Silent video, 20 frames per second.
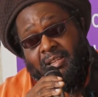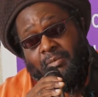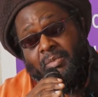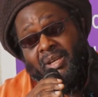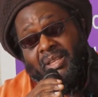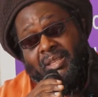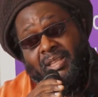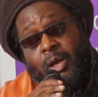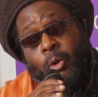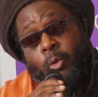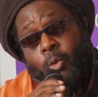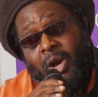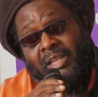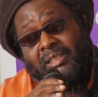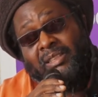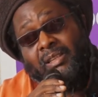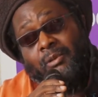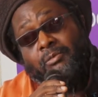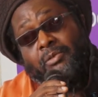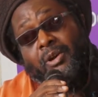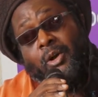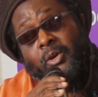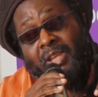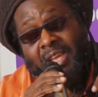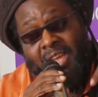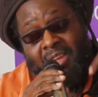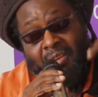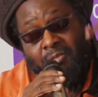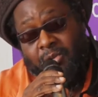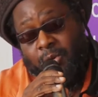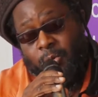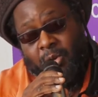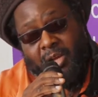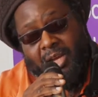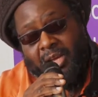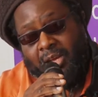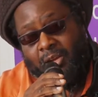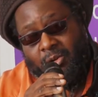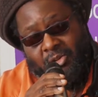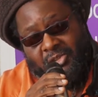but their works are found everywhere
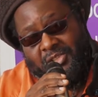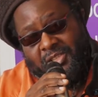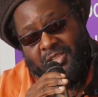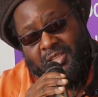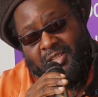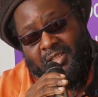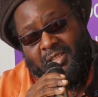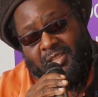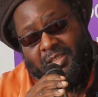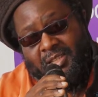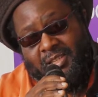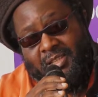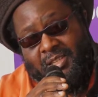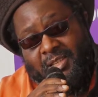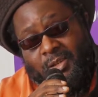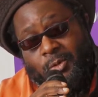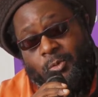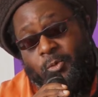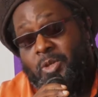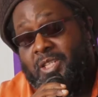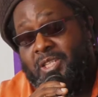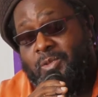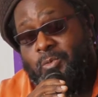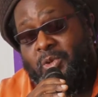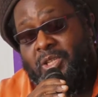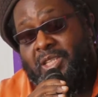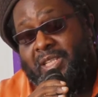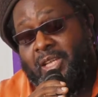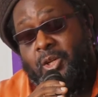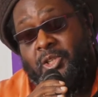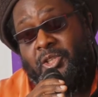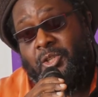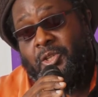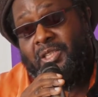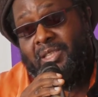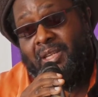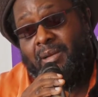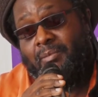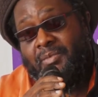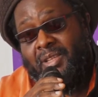else, which, which tells you
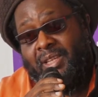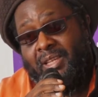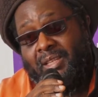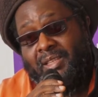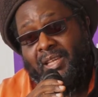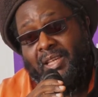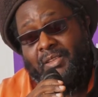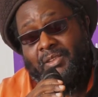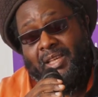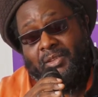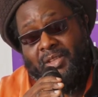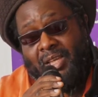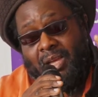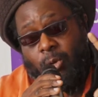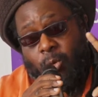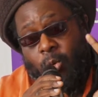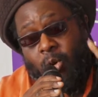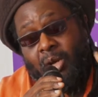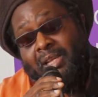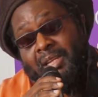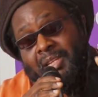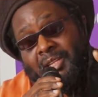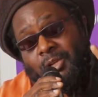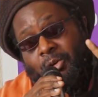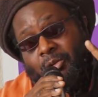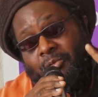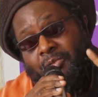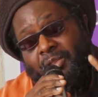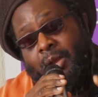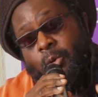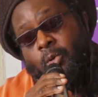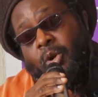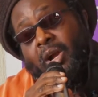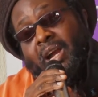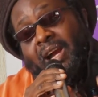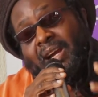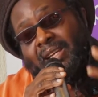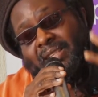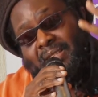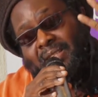something. The, the, quality of their work
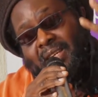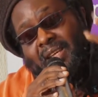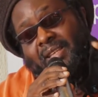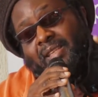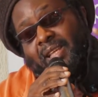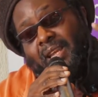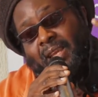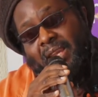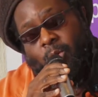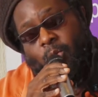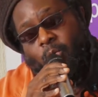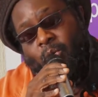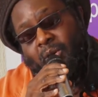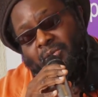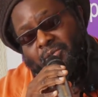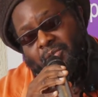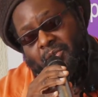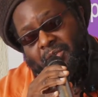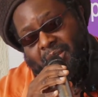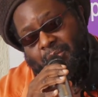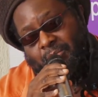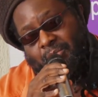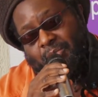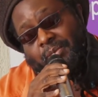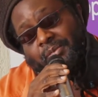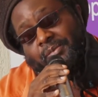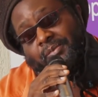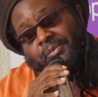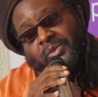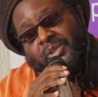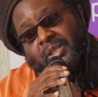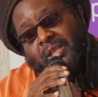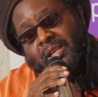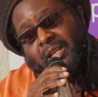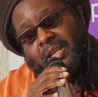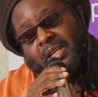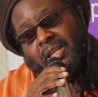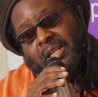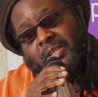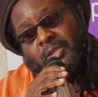has done the legwork for them.
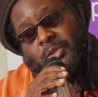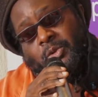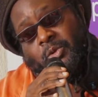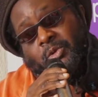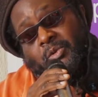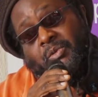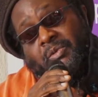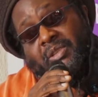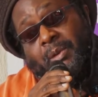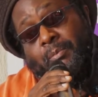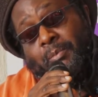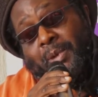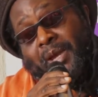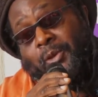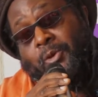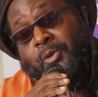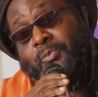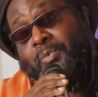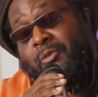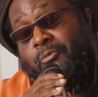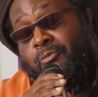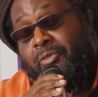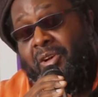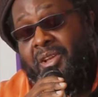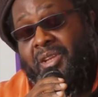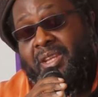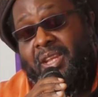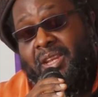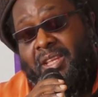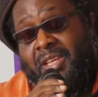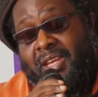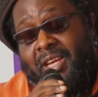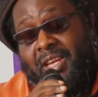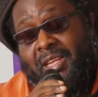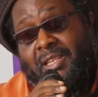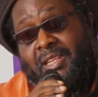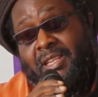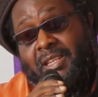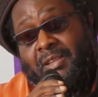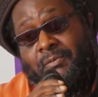So they might not be funded
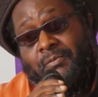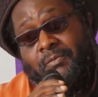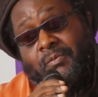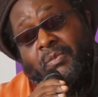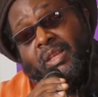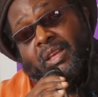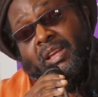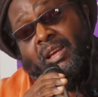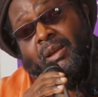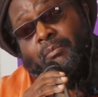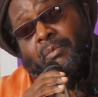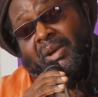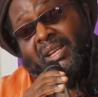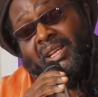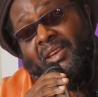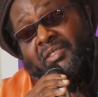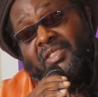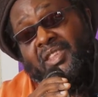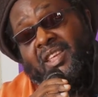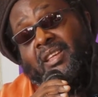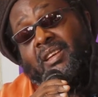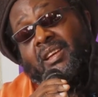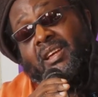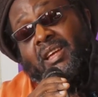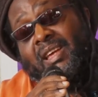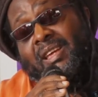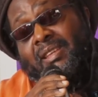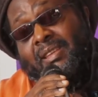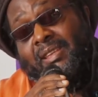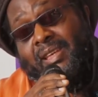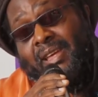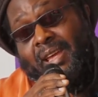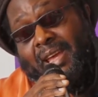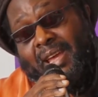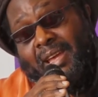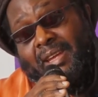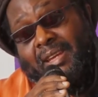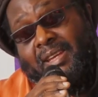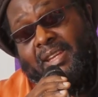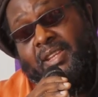yet, but I think in the
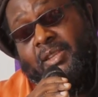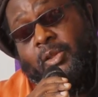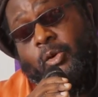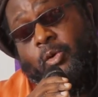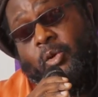end they